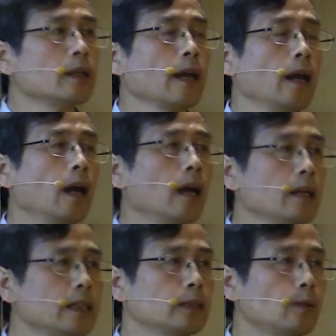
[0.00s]
the
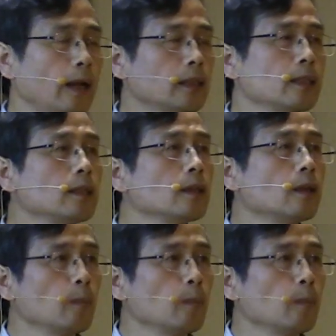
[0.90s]
extraction